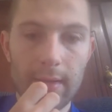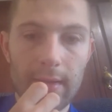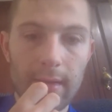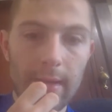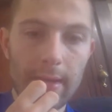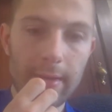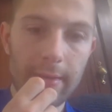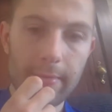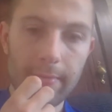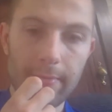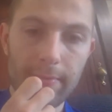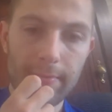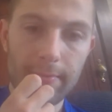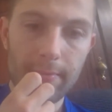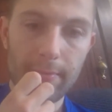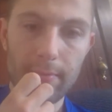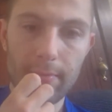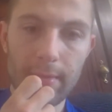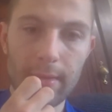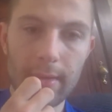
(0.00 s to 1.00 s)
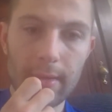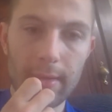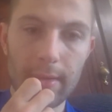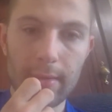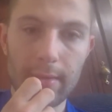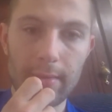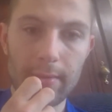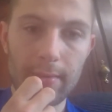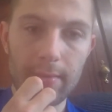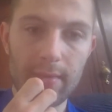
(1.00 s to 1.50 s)
My
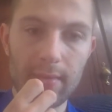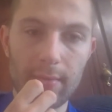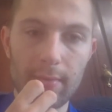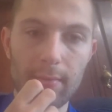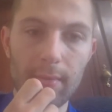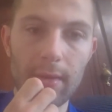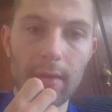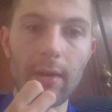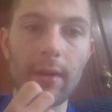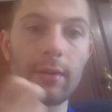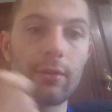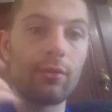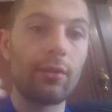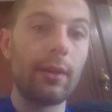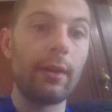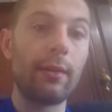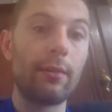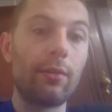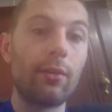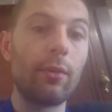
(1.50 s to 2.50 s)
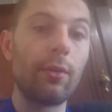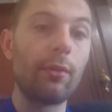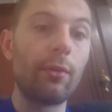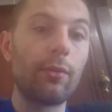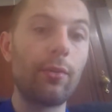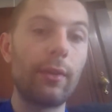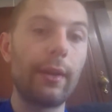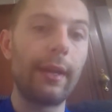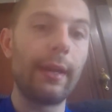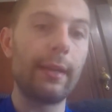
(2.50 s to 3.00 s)
orange tree is doing
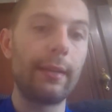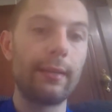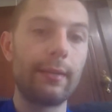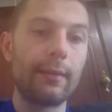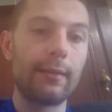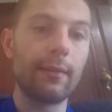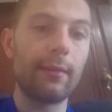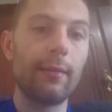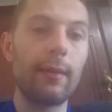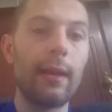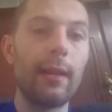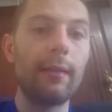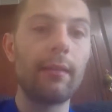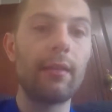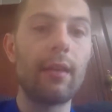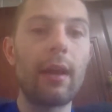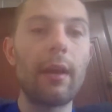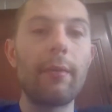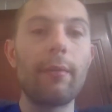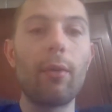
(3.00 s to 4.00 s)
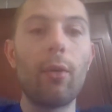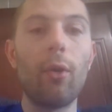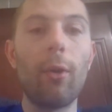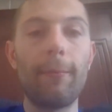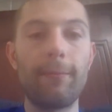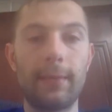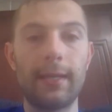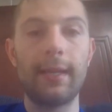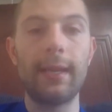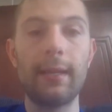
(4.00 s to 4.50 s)
great. So I
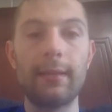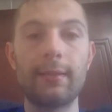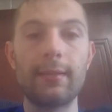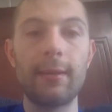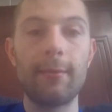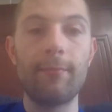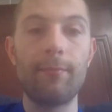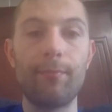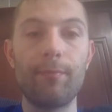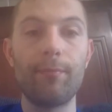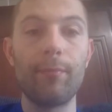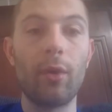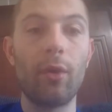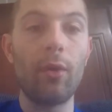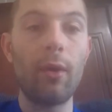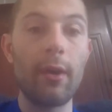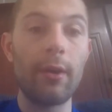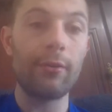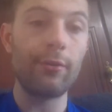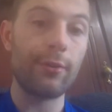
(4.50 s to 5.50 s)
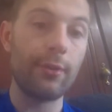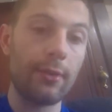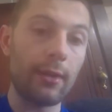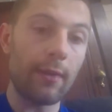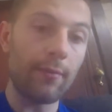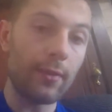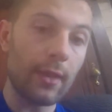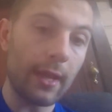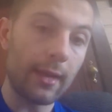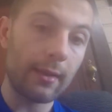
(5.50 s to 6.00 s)
hope to get some more oranges
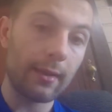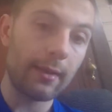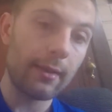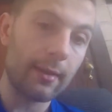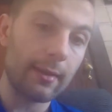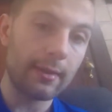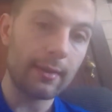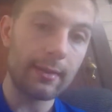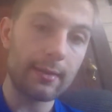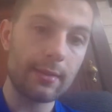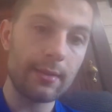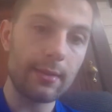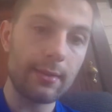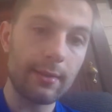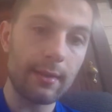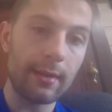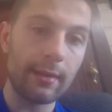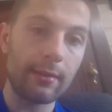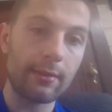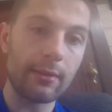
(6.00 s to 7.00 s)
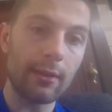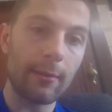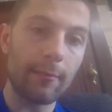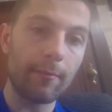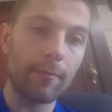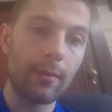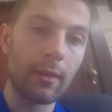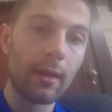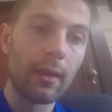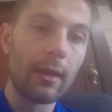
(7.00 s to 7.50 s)
off that this year, and
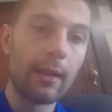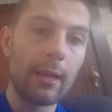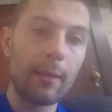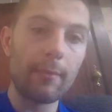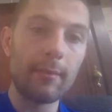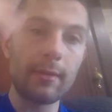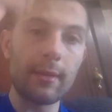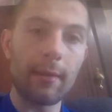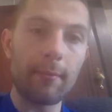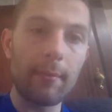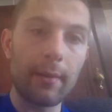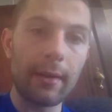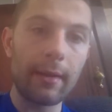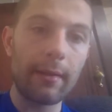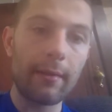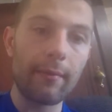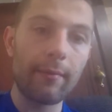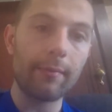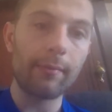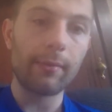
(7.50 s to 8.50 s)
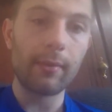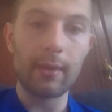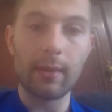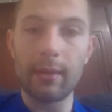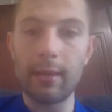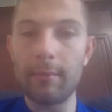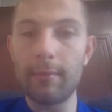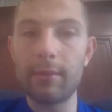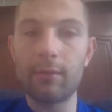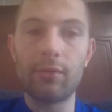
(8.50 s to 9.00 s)
some lemons off my
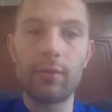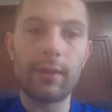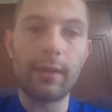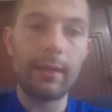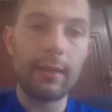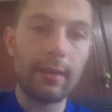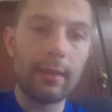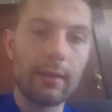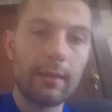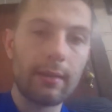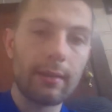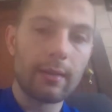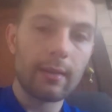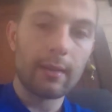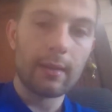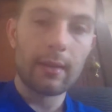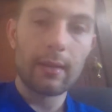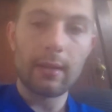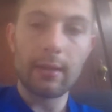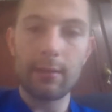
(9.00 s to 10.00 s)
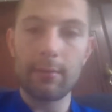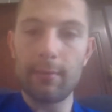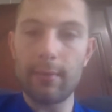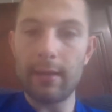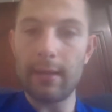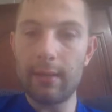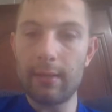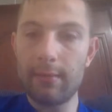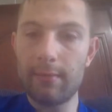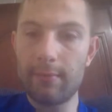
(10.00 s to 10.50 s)
lemon tree as
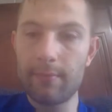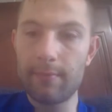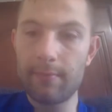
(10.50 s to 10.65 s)
well.